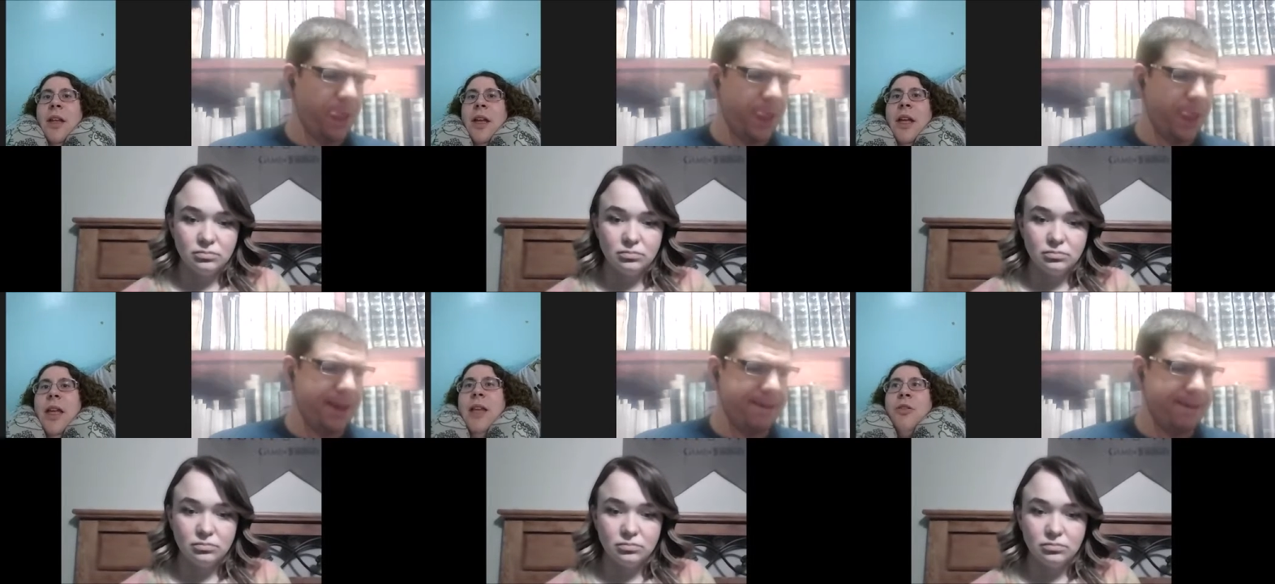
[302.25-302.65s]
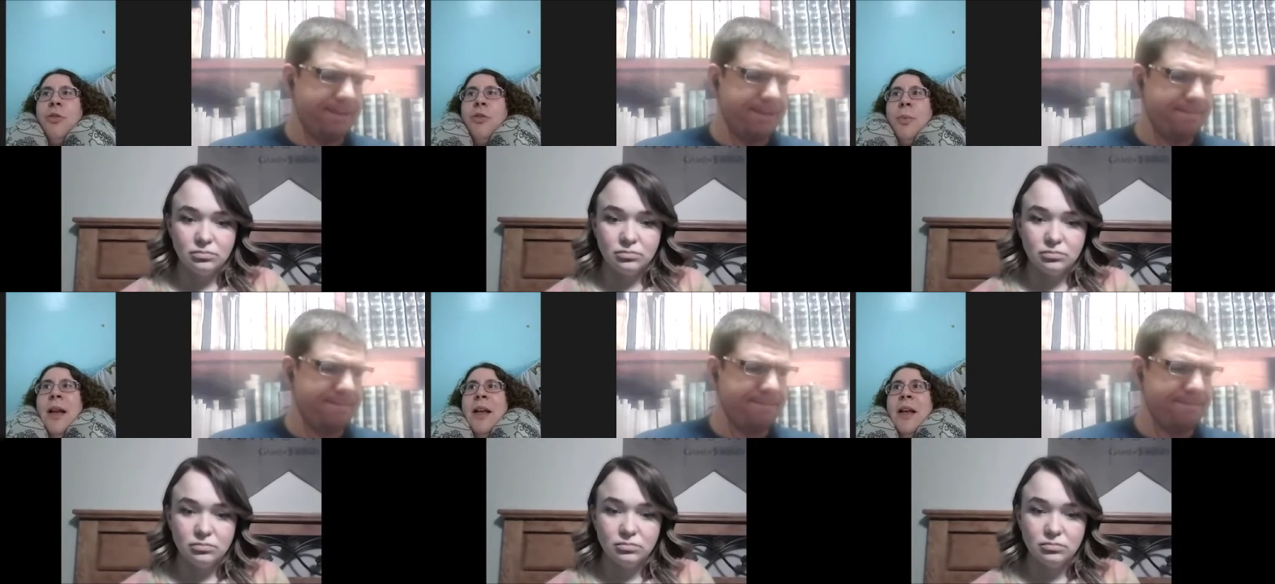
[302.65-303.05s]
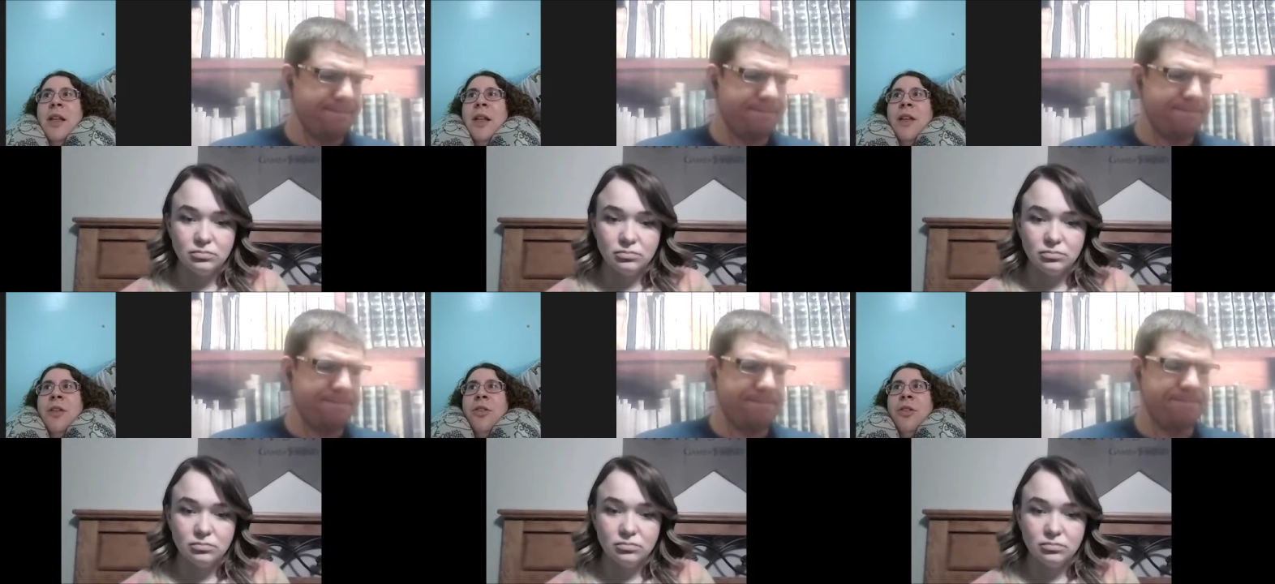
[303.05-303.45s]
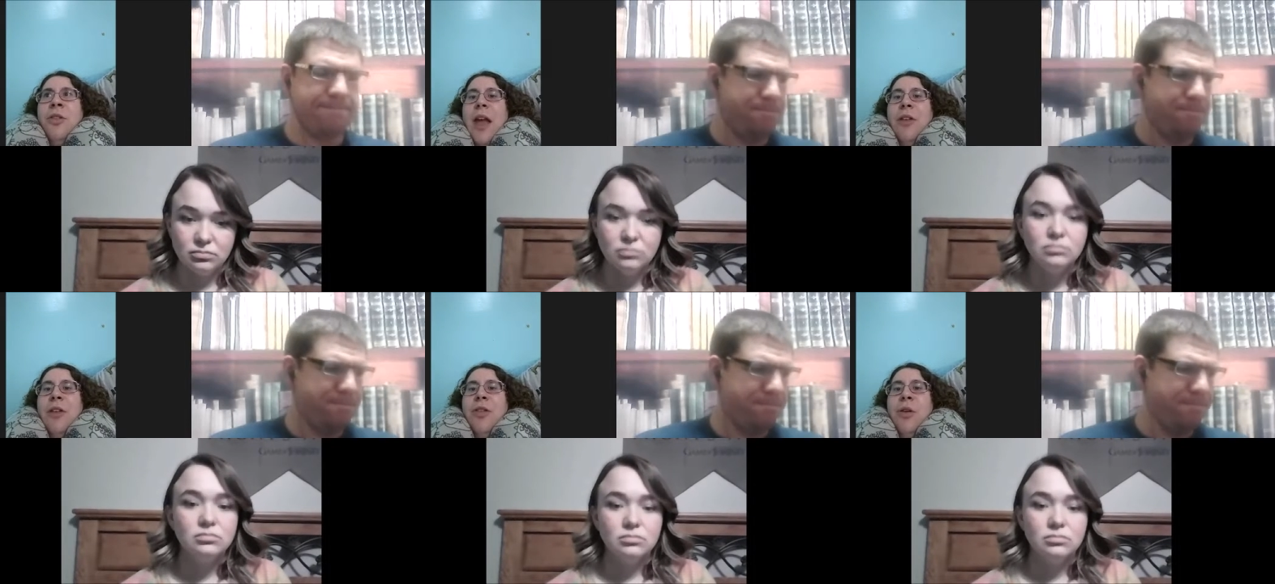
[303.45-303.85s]
Speaker 1: like, he's reckless.
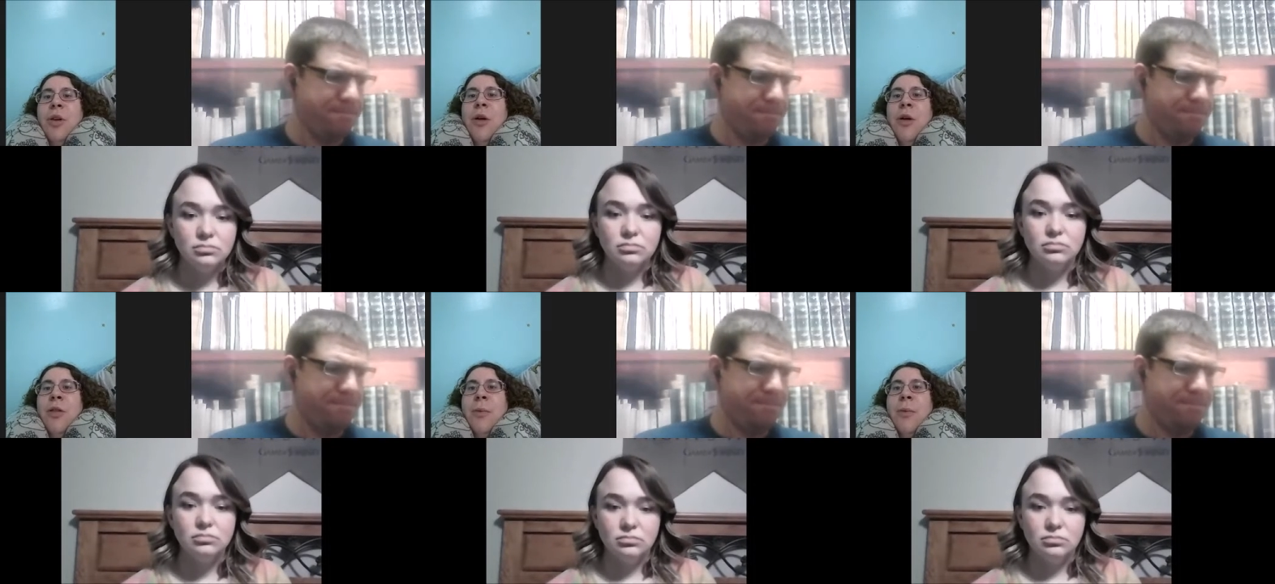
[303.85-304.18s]
As you go